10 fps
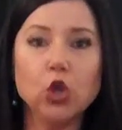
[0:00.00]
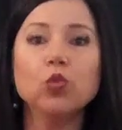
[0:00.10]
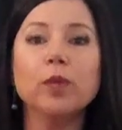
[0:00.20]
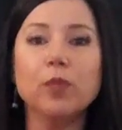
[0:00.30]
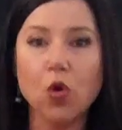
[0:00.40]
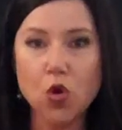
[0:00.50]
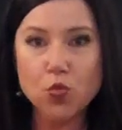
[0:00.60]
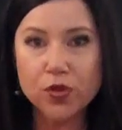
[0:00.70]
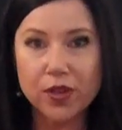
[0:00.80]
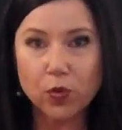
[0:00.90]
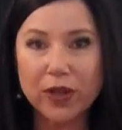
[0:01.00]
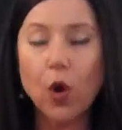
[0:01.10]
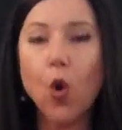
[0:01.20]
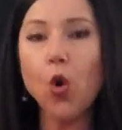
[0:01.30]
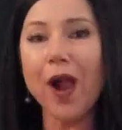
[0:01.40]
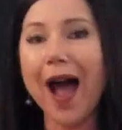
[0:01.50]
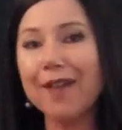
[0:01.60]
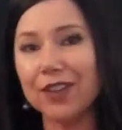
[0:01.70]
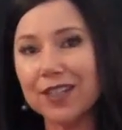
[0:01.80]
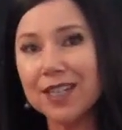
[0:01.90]
You were born with it. We all
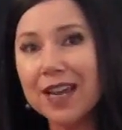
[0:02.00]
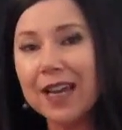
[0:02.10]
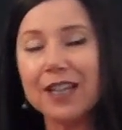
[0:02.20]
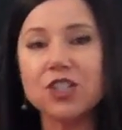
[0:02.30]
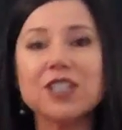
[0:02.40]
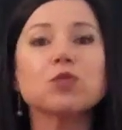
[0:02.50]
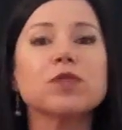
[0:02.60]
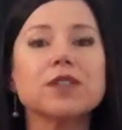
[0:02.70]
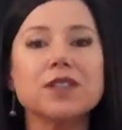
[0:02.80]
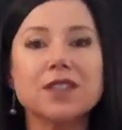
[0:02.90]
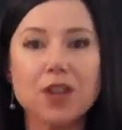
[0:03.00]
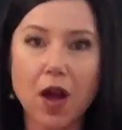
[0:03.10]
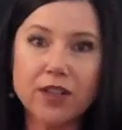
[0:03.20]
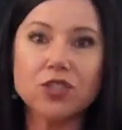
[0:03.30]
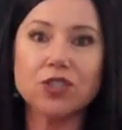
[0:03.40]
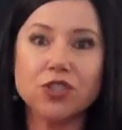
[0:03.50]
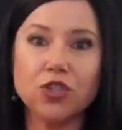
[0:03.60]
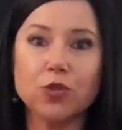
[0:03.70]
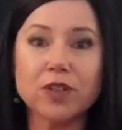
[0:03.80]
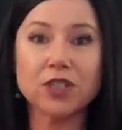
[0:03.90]
have it. It's just what it decides to
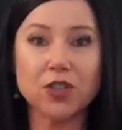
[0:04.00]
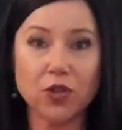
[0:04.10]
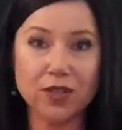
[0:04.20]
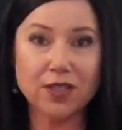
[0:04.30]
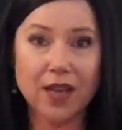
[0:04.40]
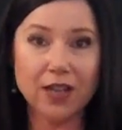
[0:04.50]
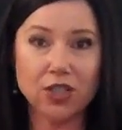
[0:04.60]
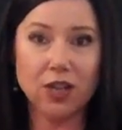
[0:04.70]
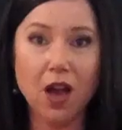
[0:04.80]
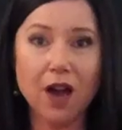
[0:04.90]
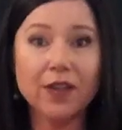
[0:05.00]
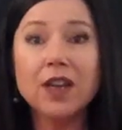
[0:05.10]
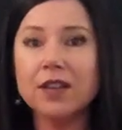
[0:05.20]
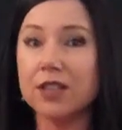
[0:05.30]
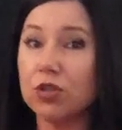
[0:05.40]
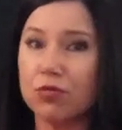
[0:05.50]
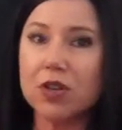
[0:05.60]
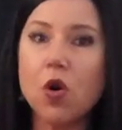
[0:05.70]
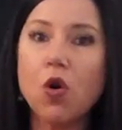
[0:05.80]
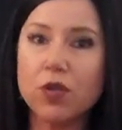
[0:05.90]
do at a certain stage in life. There's
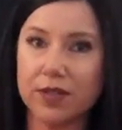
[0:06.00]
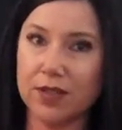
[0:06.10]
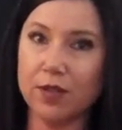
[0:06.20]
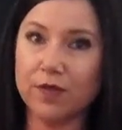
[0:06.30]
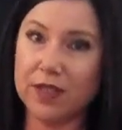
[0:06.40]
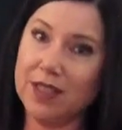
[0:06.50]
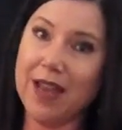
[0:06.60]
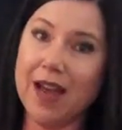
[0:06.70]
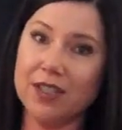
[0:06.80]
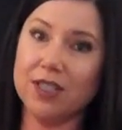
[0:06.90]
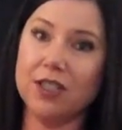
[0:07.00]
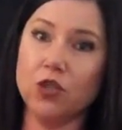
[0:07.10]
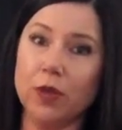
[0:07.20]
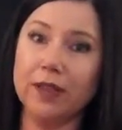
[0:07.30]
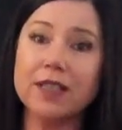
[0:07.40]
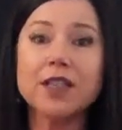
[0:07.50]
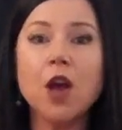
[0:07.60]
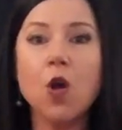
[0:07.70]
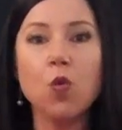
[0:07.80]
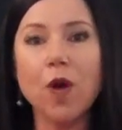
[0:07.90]
three causes of the DHT doing this.
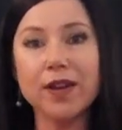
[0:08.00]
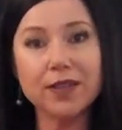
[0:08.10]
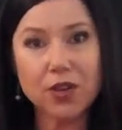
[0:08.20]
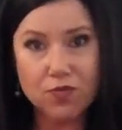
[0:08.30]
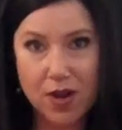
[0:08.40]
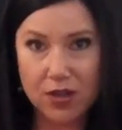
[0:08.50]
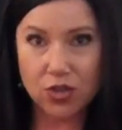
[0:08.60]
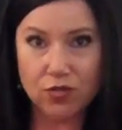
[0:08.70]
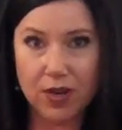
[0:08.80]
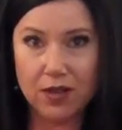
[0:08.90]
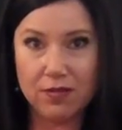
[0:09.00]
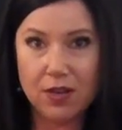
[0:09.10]
One is hereditary.